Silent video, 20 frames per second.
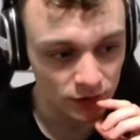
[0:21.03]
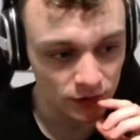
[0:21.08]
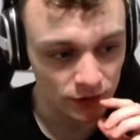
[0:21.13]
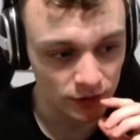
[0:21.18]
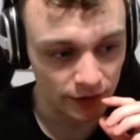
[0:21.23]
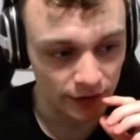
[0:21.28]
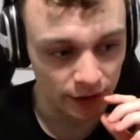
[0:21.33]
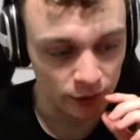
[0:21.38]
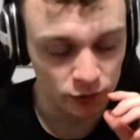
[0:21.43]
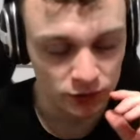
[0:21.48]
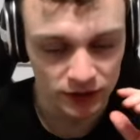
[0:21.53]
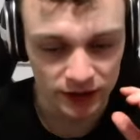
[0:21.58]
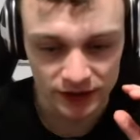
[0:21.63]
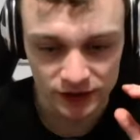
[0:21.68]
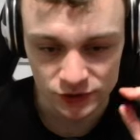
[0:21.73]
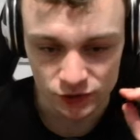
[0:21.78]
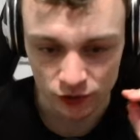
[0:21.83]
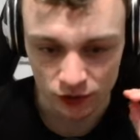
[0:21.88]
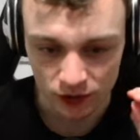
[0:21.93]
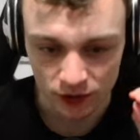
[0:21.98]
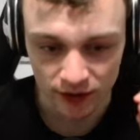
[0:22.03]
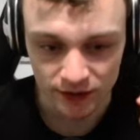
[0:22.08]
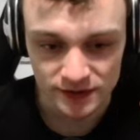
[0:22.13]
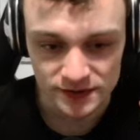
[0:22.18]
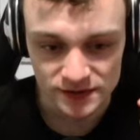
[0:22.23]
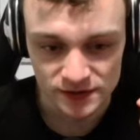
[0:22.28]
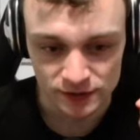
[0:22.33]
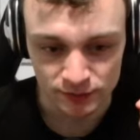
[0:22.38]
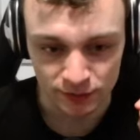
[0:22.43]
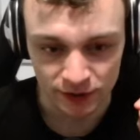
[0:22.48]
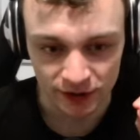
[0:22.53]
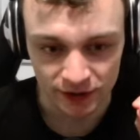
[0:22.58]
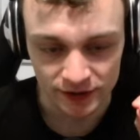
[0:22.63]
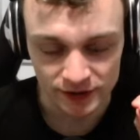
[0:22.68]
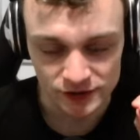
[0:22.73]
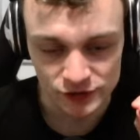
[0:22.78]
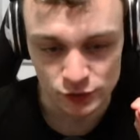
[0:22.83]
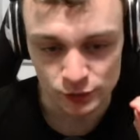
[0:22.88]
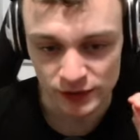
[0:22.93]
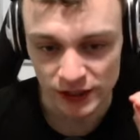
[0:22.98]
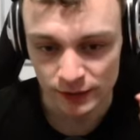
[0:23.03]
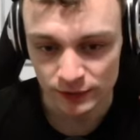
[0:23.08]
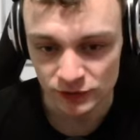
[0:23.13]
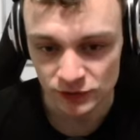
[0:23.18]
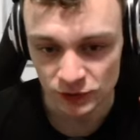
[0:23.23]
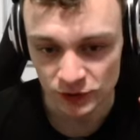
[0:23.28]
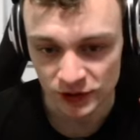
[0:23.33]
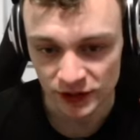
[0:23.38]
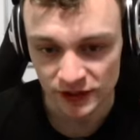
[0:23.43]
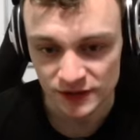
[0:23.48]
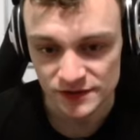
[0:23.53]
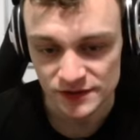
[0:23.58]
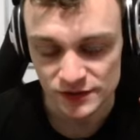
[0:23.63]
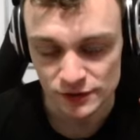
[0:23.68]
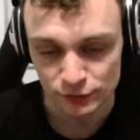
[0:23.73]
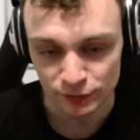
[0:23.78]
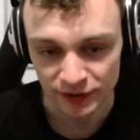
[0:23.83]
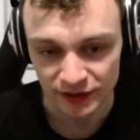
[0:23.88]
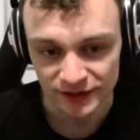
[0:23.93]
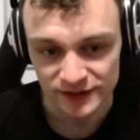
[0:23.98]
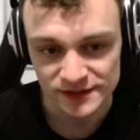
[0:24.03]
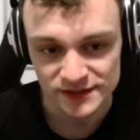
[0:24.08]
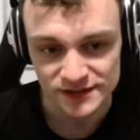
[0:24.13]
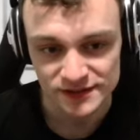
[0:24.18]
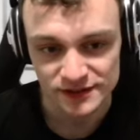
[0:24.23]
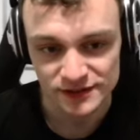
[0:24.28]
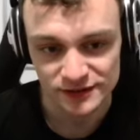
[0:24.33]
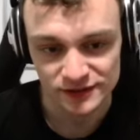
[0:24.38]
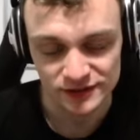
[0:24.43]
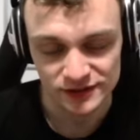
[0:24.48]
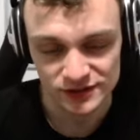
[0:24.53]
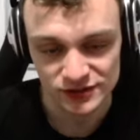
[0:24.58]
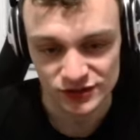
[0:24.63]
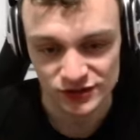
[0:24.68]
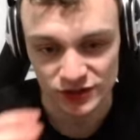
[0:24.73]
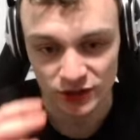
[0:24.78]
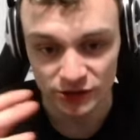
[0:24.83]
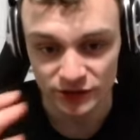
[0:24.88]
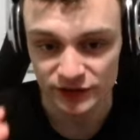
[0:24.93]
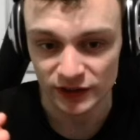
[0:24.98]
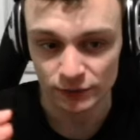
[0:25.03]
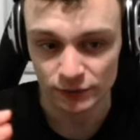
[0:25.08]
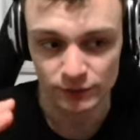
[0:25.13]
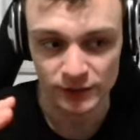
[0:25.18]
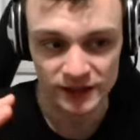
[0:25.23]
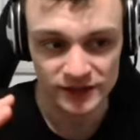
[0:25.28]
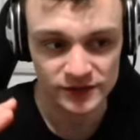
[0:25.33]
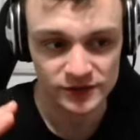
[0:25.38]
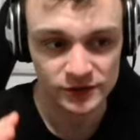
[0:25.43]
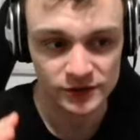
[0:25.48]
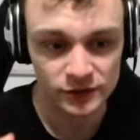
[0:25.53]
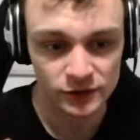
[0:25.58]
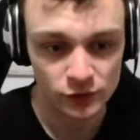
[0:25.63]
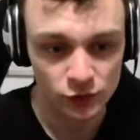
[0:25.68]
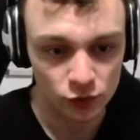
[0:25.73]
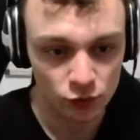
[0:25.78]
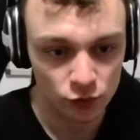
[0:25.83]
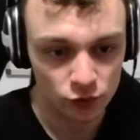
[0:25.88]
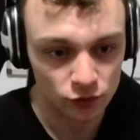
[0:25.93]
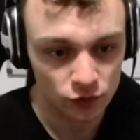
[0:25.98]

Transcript: I would like to be able to customize the starting pattern